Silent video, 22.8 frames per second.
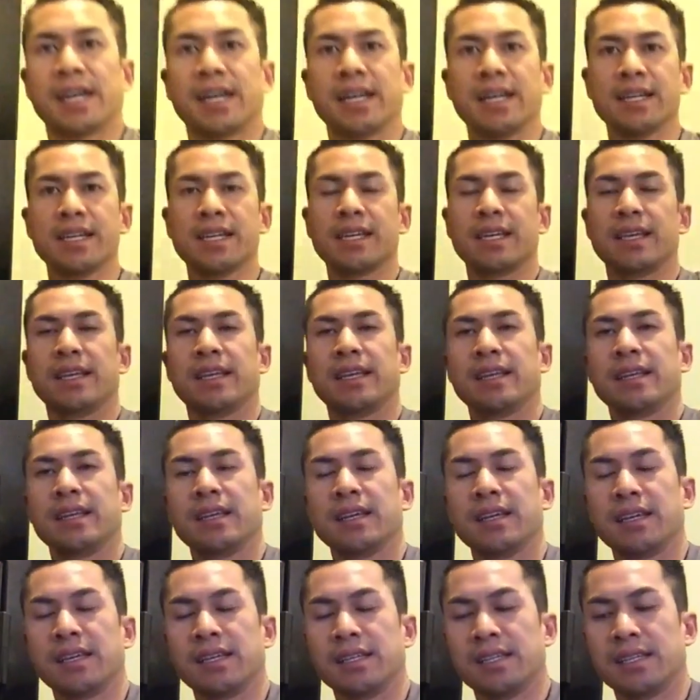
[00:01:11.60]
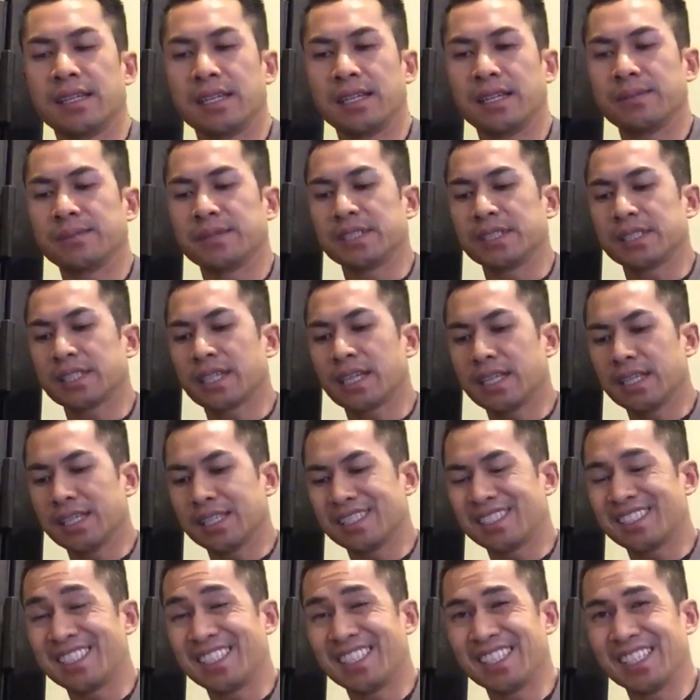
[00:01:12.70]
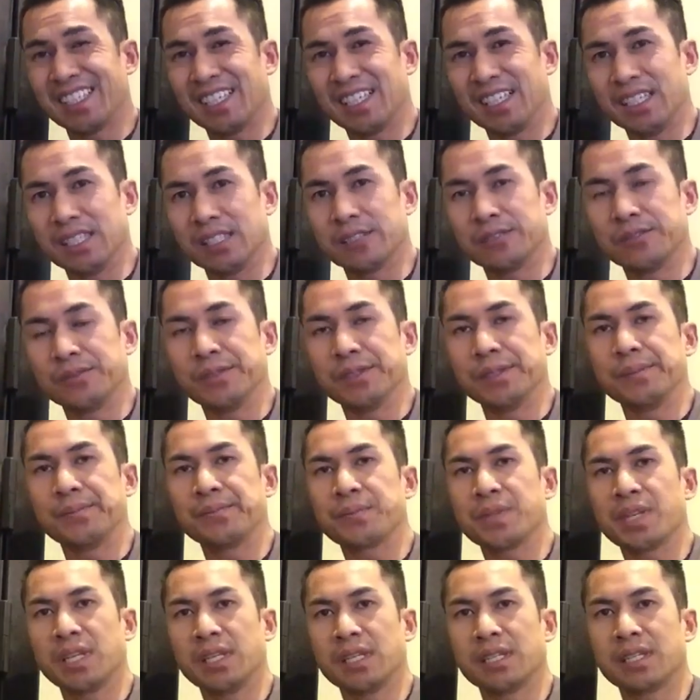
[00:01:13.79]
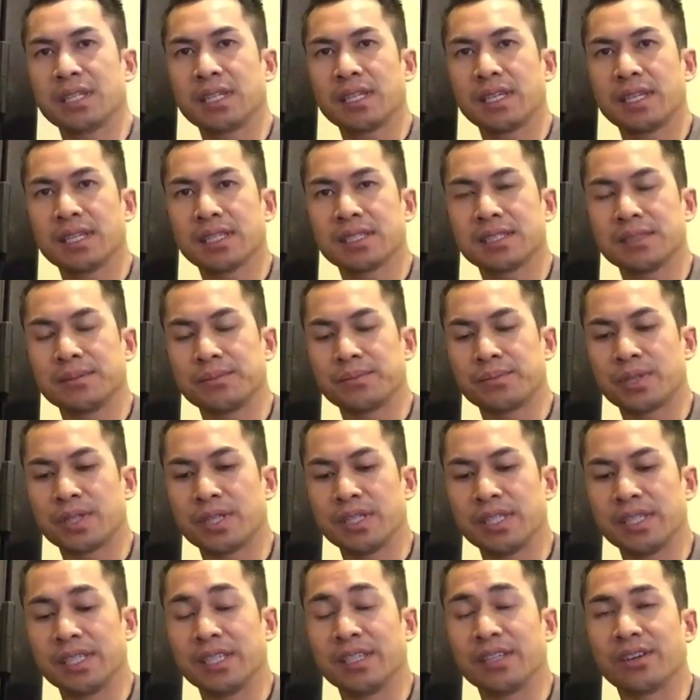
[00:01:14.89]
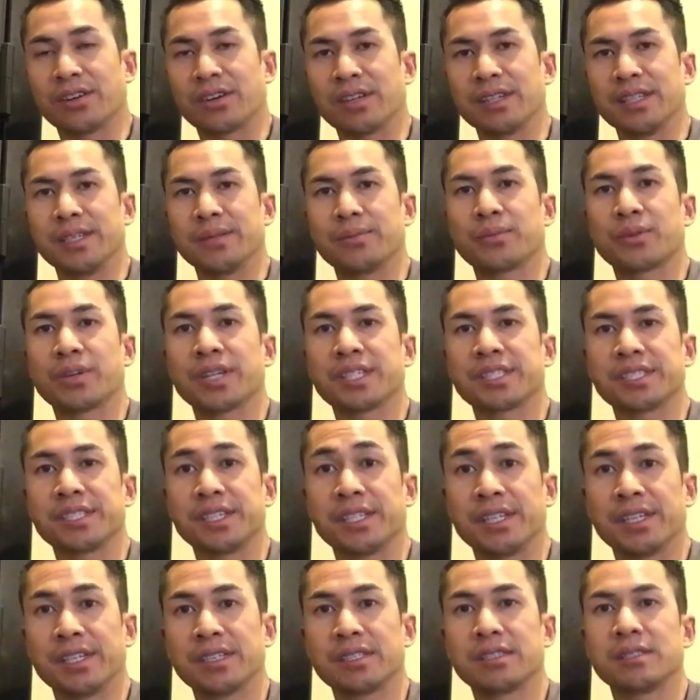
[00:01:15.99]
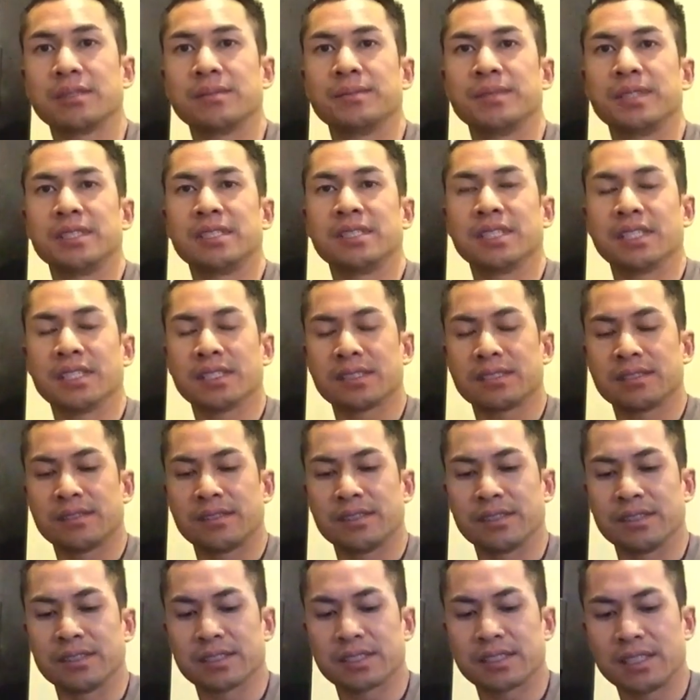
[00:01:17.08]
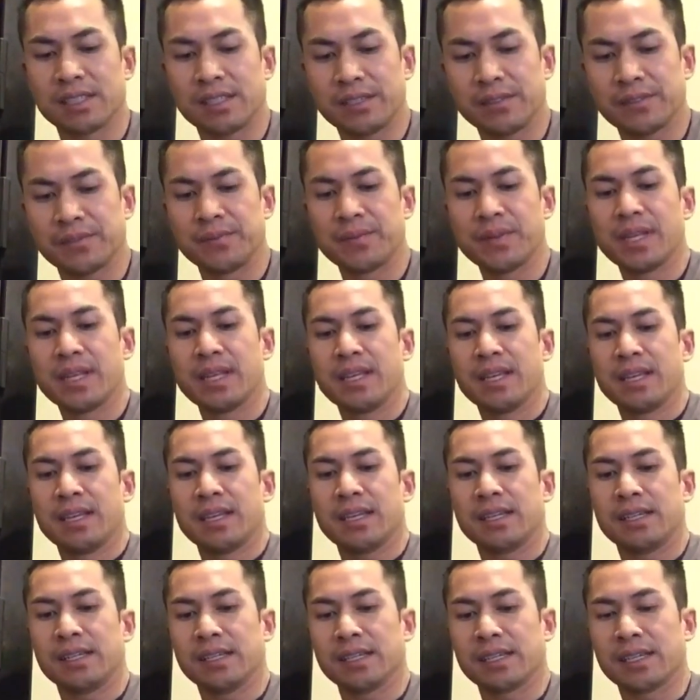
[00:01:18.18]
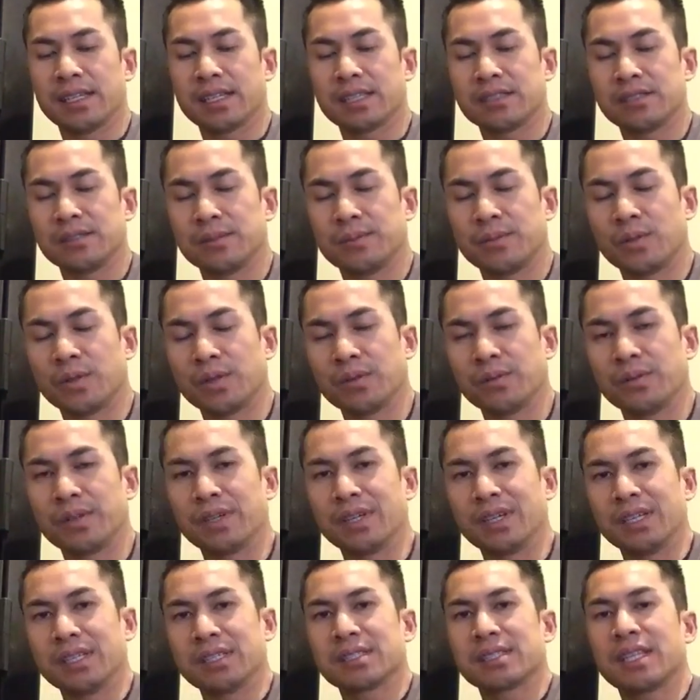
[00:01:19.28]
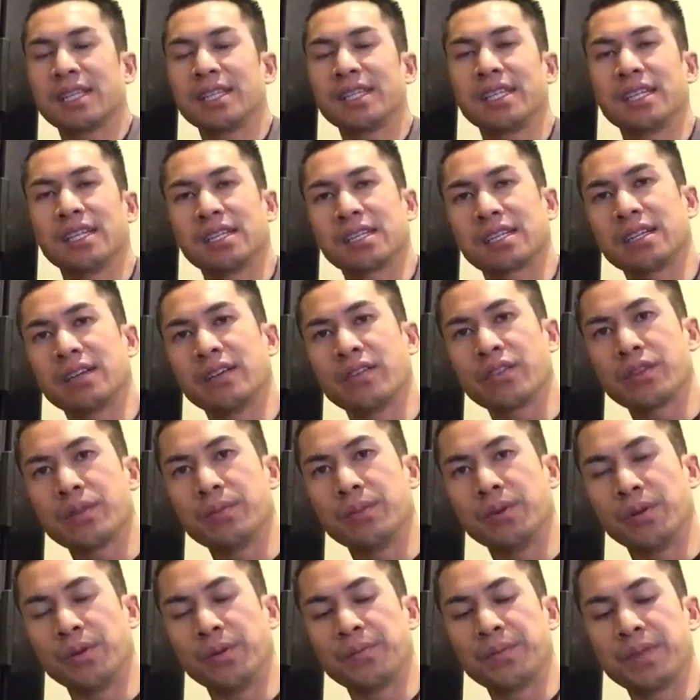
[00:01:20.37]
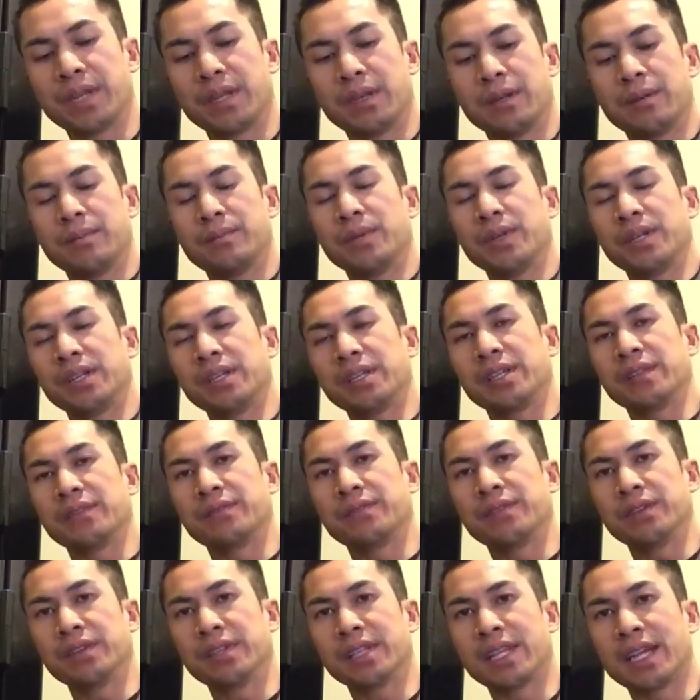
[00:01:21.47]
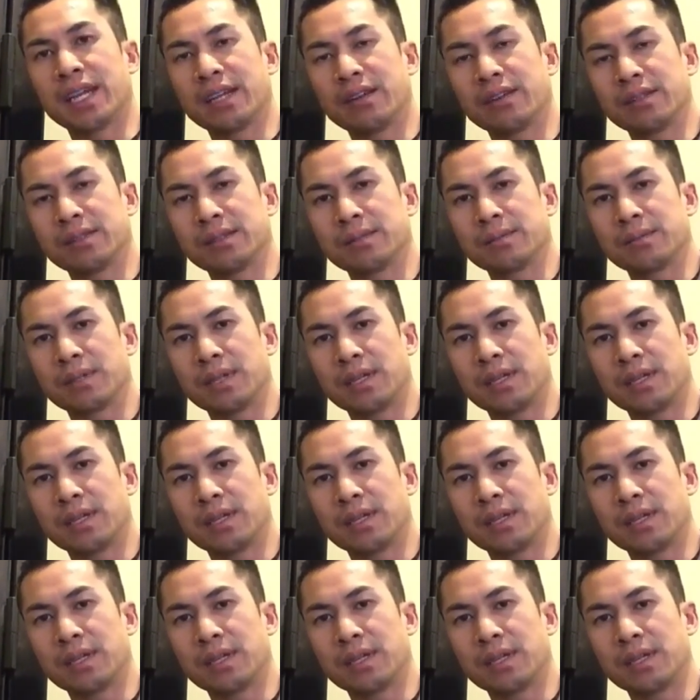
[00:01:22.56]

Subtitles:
thigh, and then I'm just kind of sitting into it, and you can get some pretty gnarly pressure here, so be gentle on yourself and get to a point where it's slightly uncomfortable, but you can feel that